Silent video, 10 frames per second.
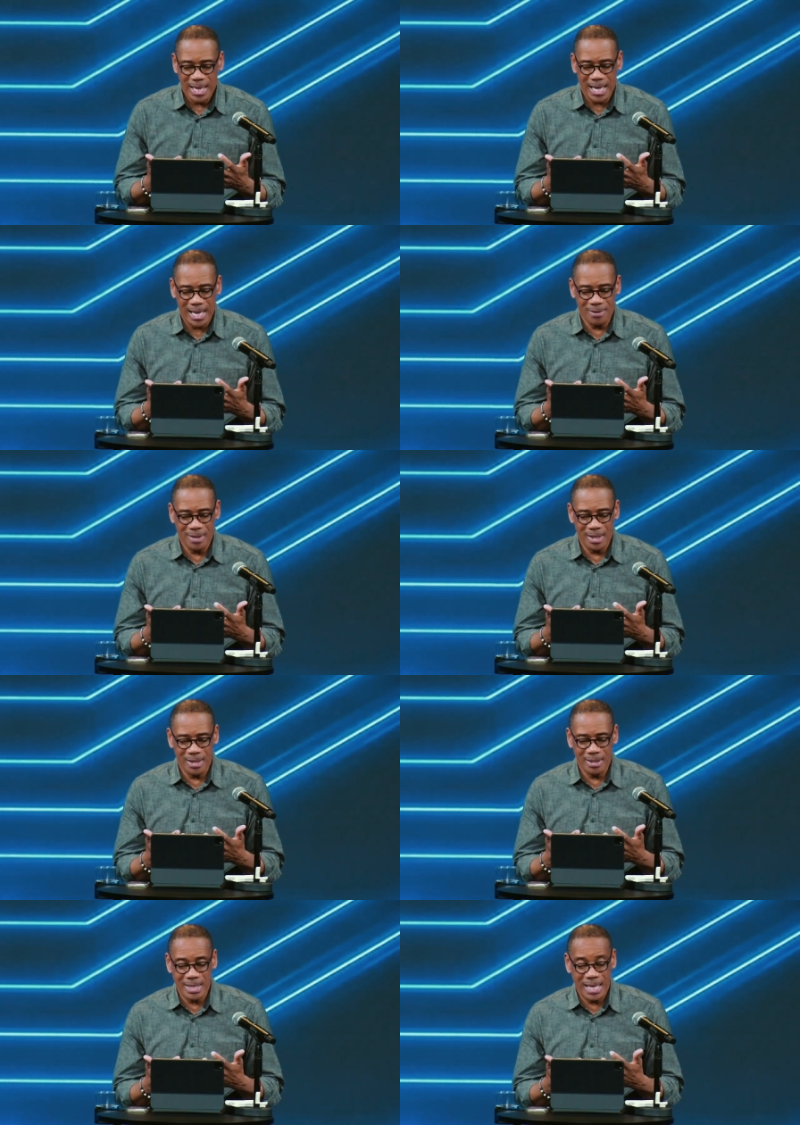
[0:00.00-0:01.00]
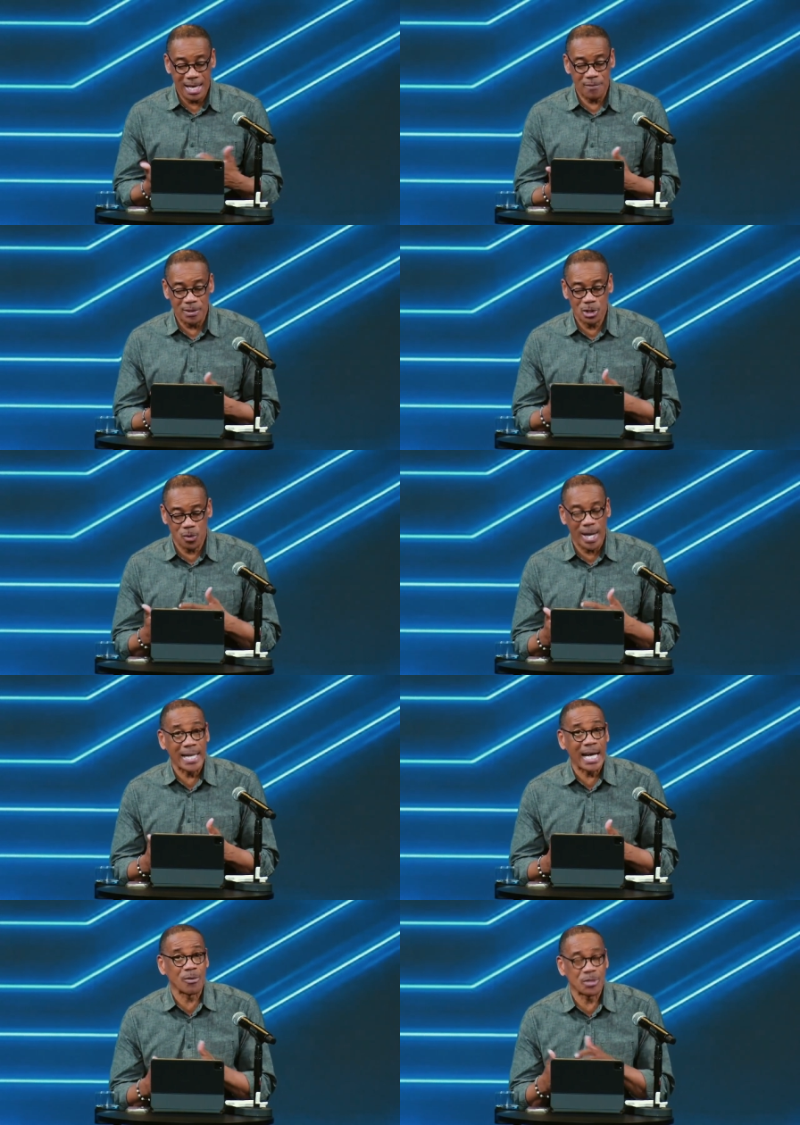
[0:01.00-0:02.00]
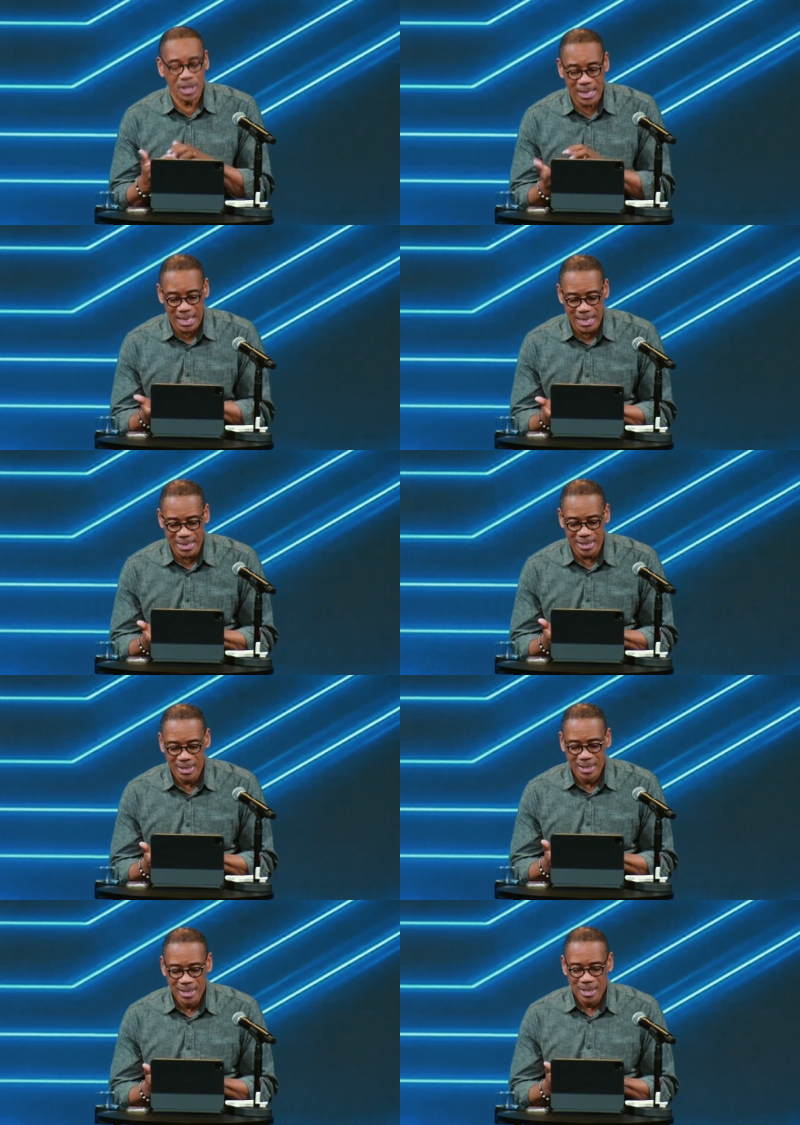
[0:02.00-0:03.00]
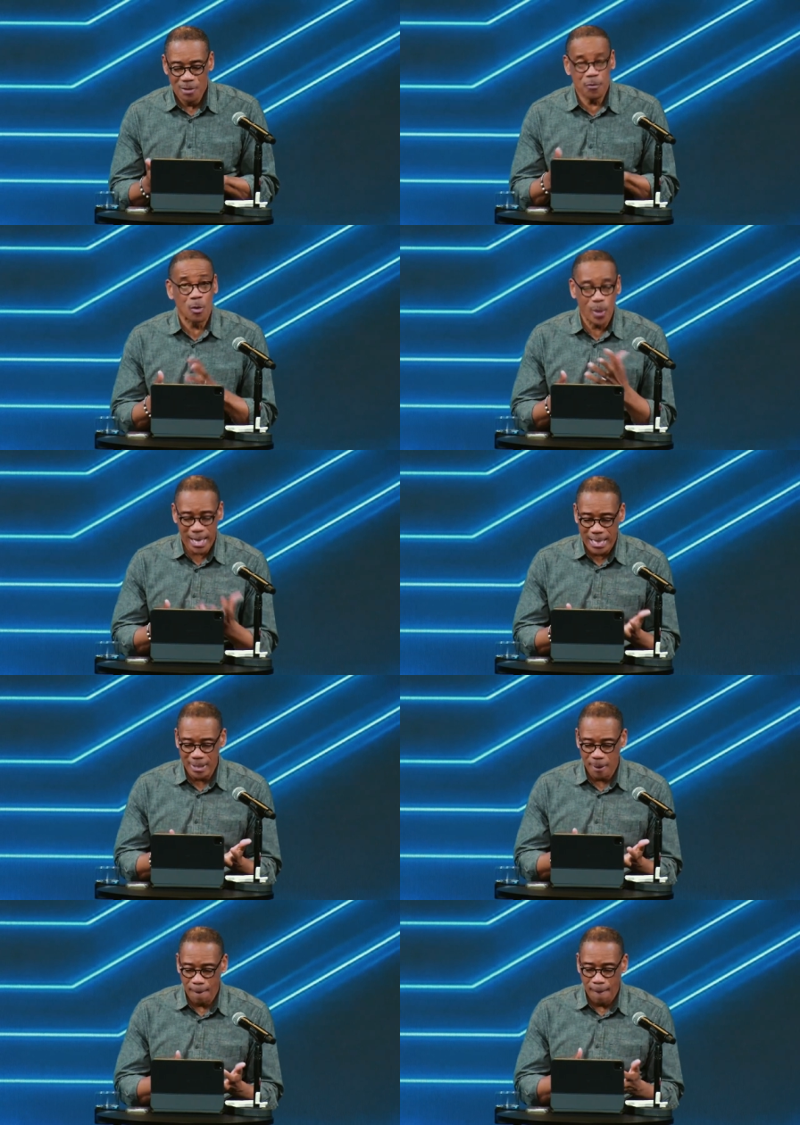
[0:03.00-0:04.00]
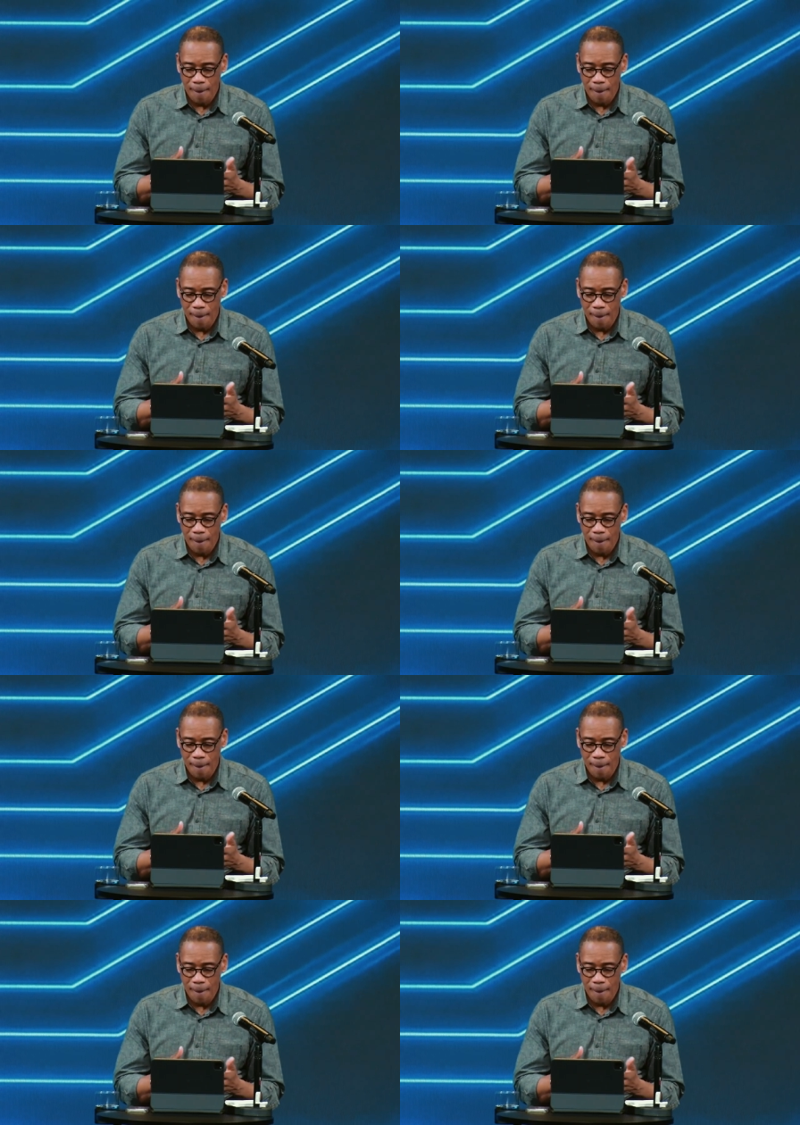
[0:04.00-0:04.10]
and the heavens crying out to God for rain.